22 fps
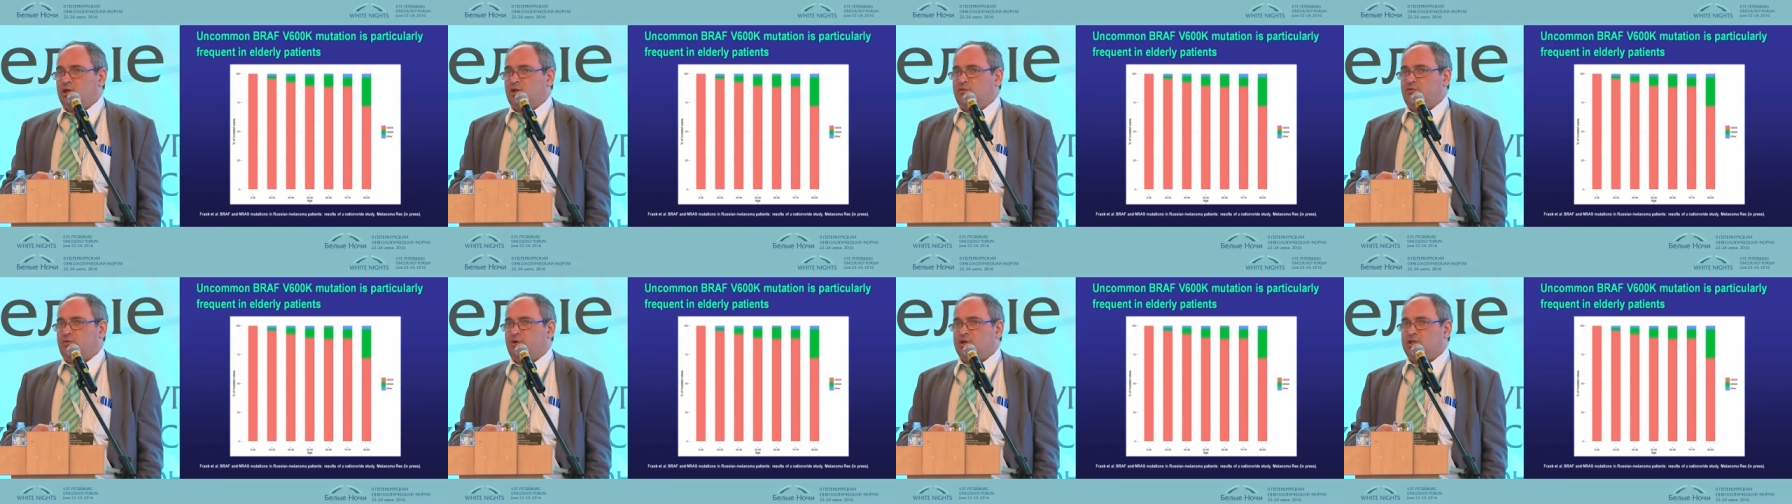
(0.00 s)

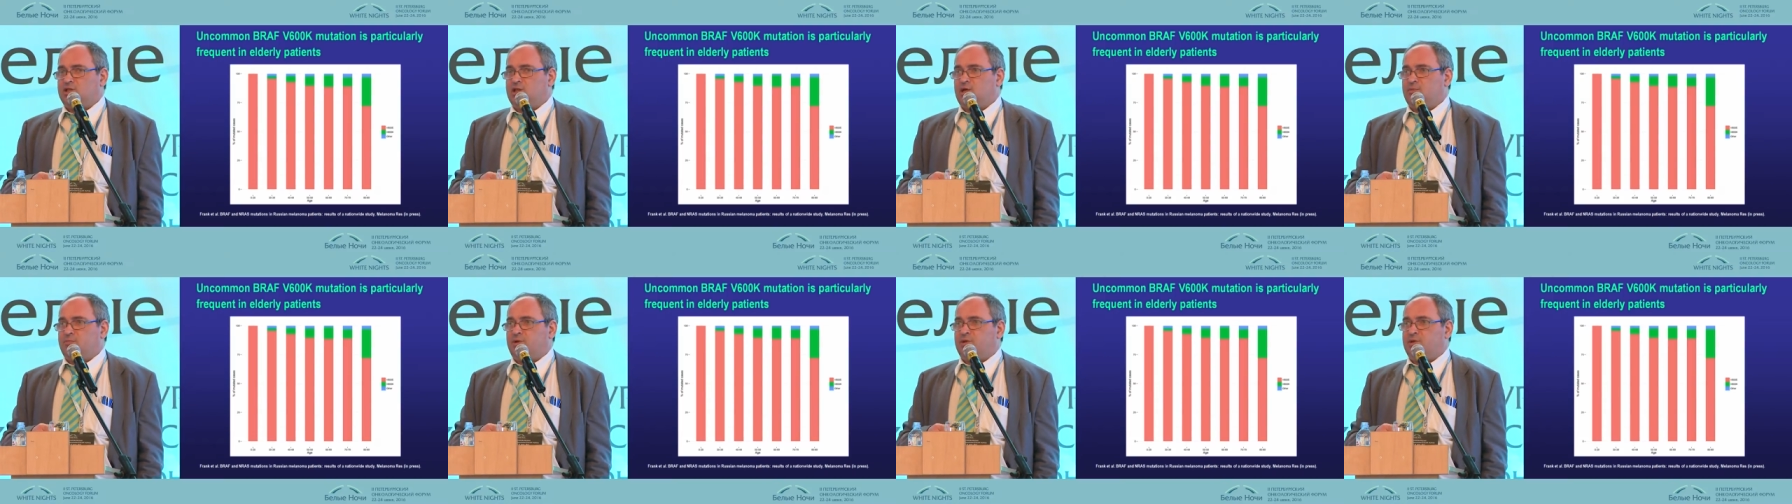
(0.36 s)
For
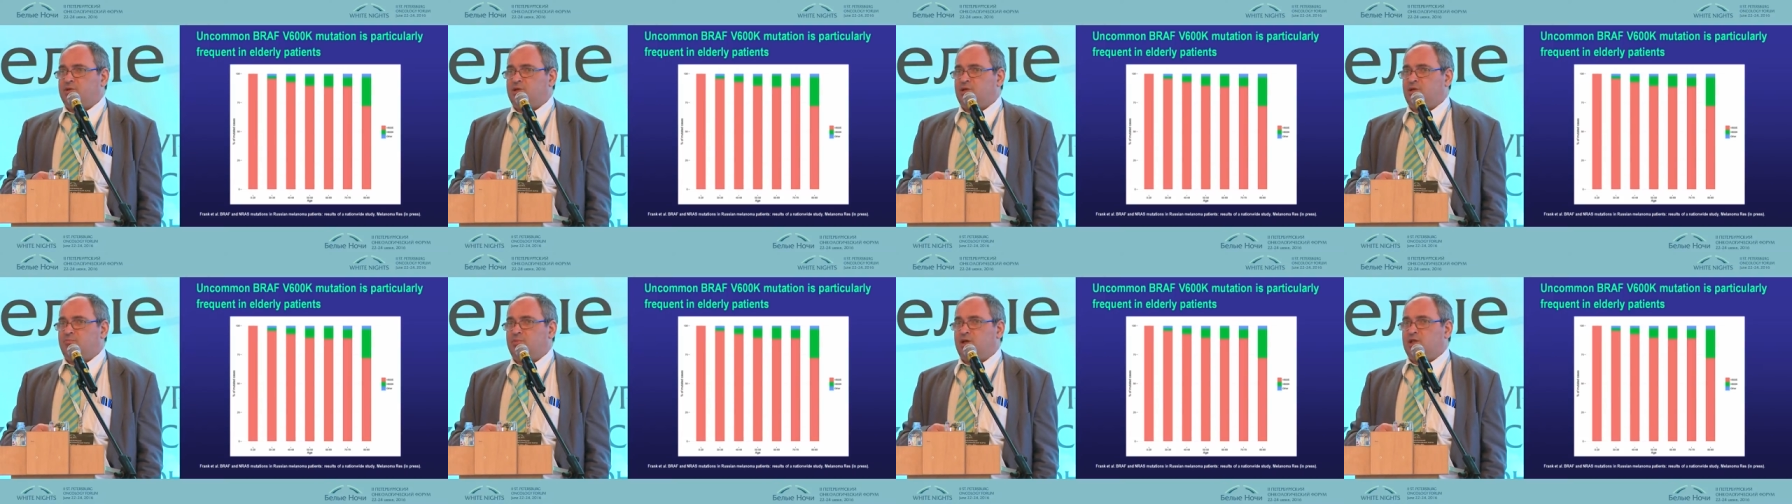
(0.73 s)

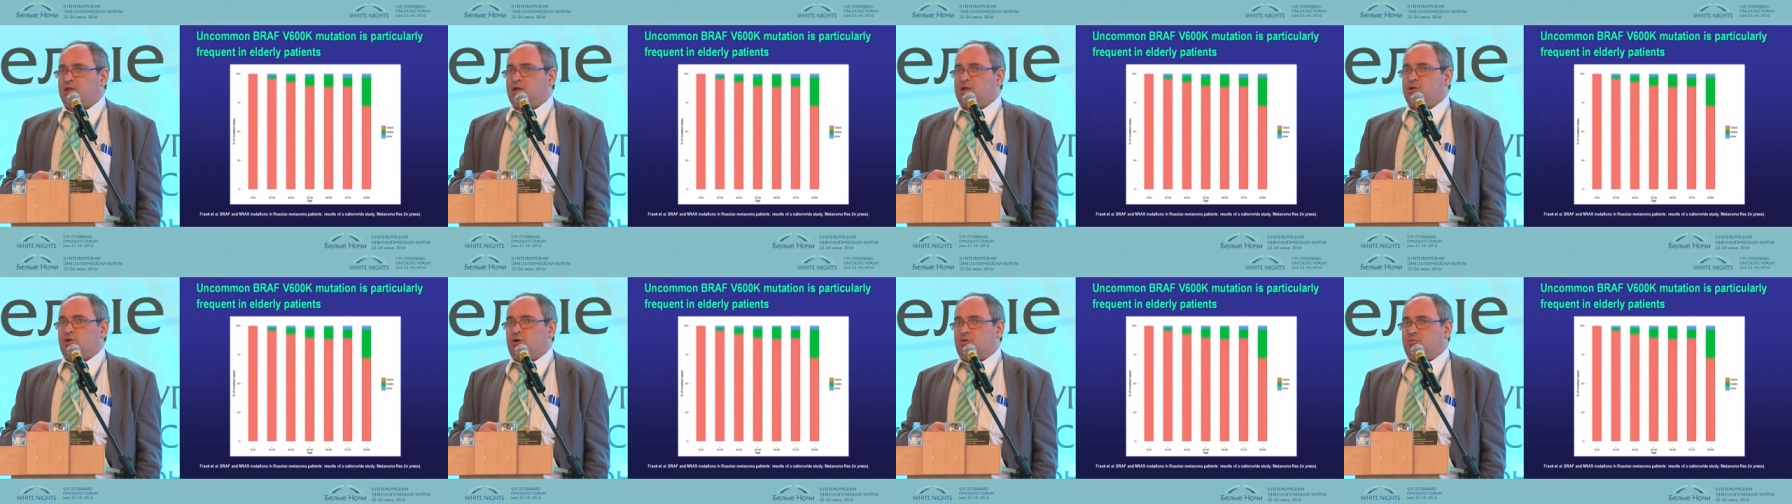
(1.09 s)
example,
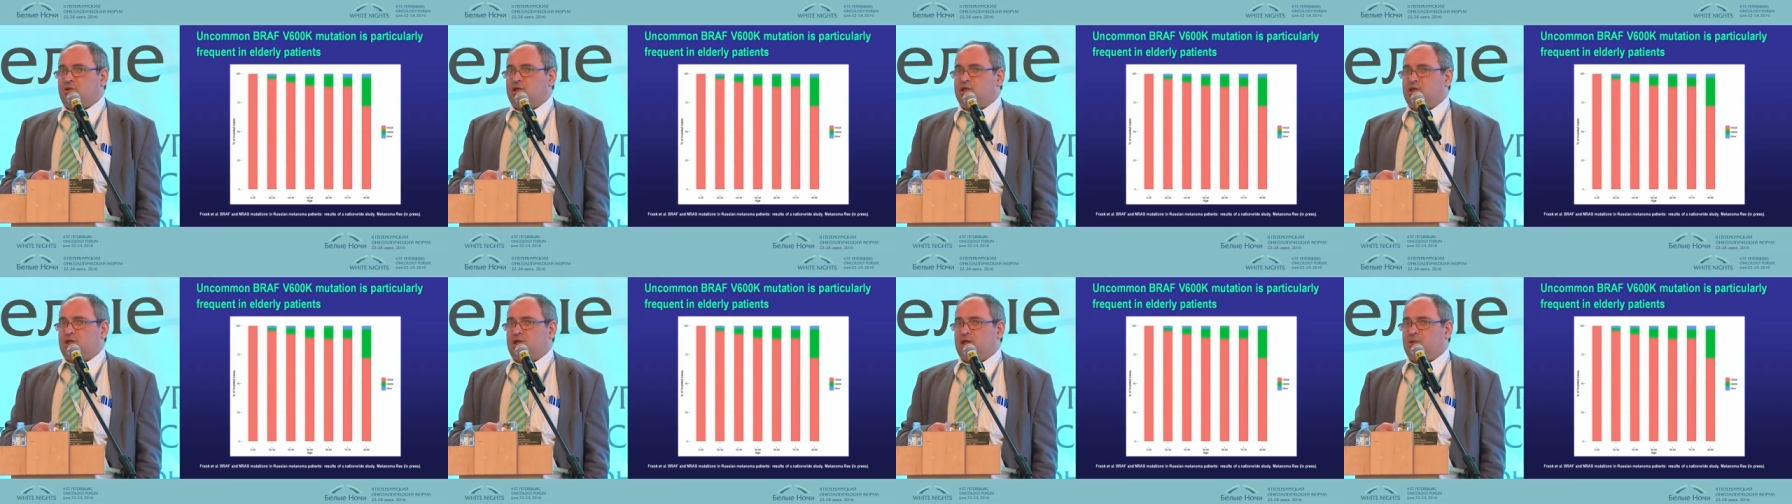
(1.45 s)

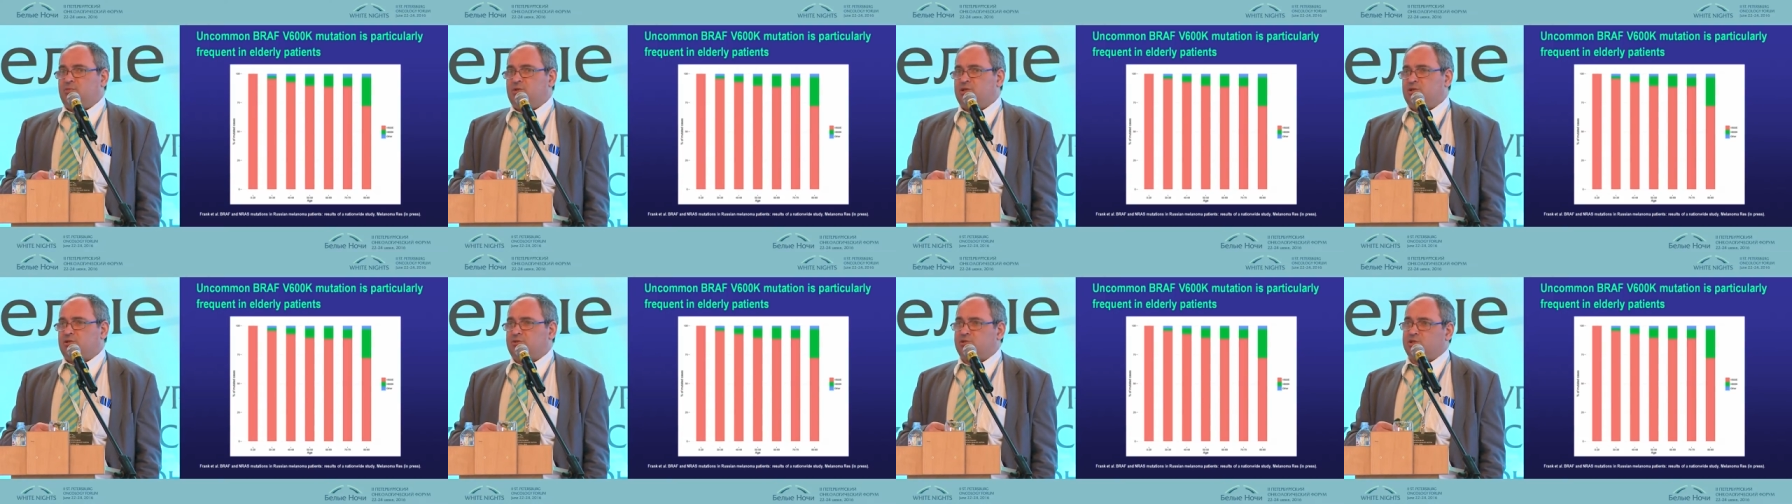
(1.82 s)
melanoma
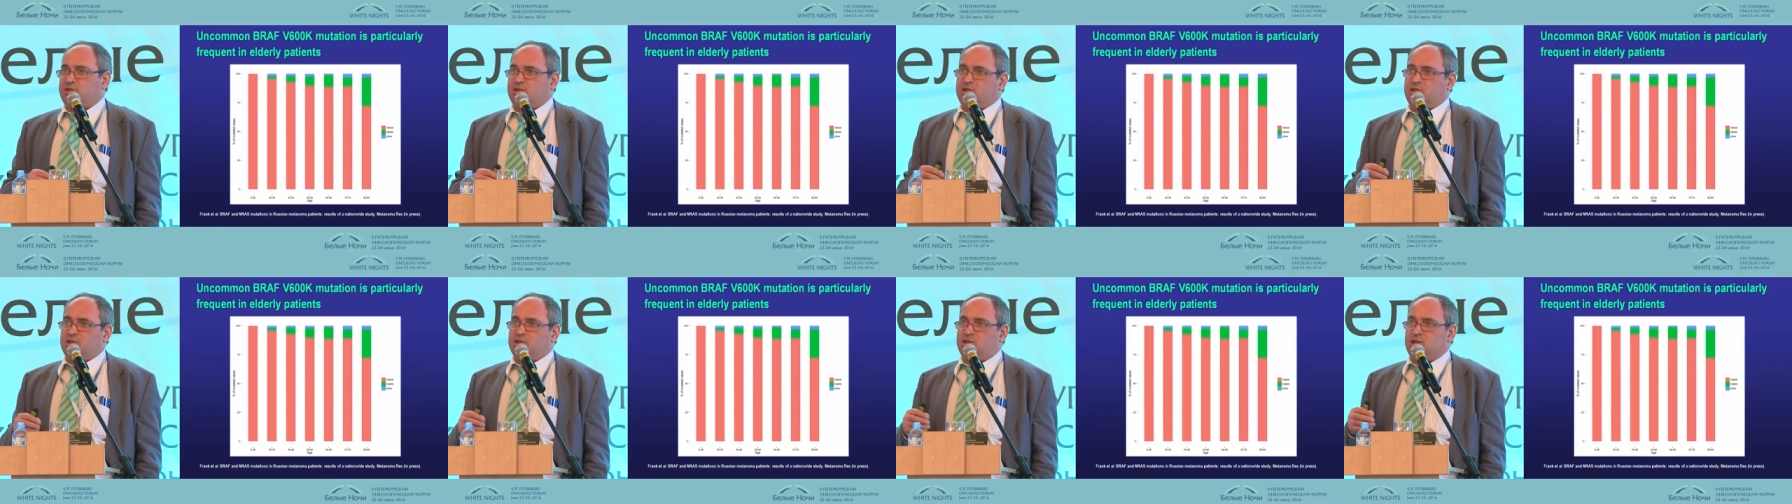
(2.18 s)
inhibitors,